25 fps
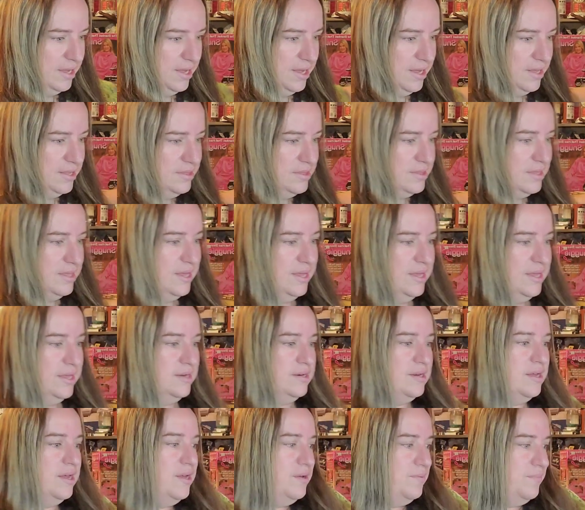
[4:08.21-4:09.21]
And
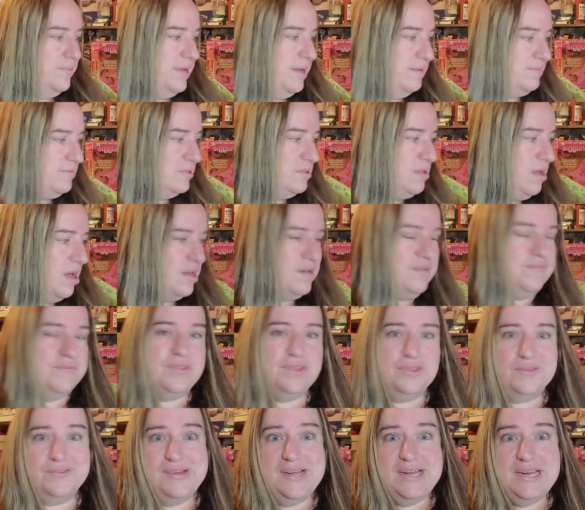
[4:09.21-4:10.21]
then we have a lot of
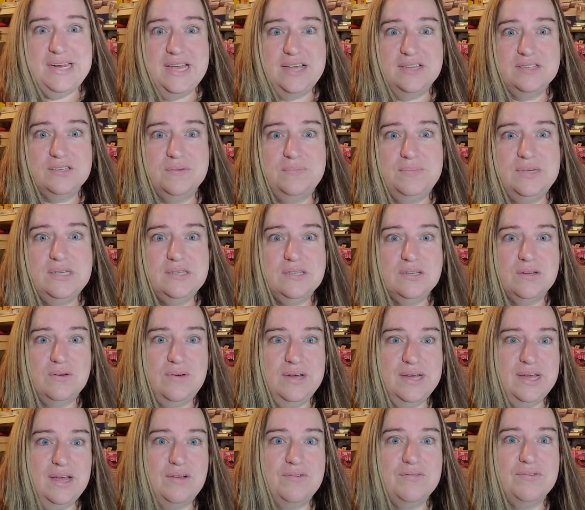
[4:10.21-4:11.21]
three nasal mist
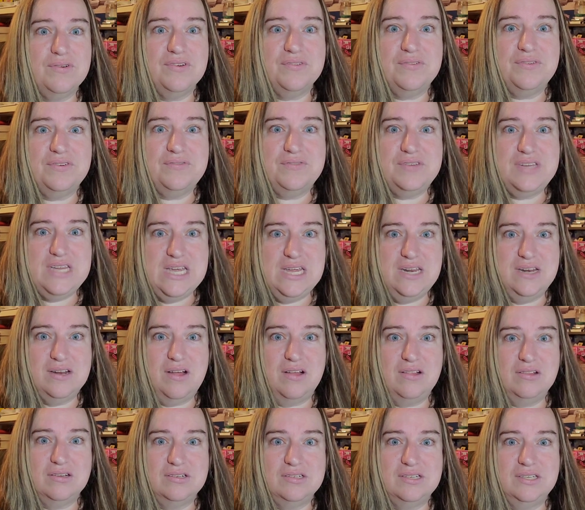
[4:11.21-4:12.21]
going out for
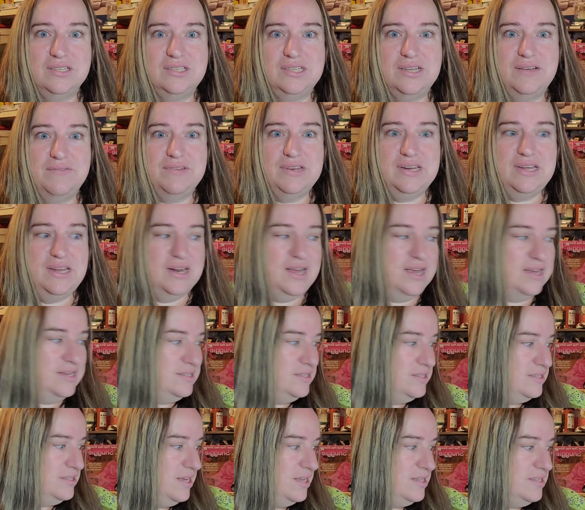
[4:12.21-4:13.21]

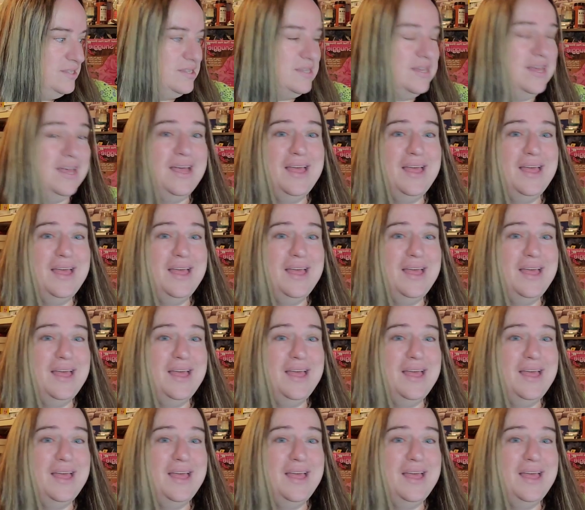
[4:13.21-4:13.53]
$15.79.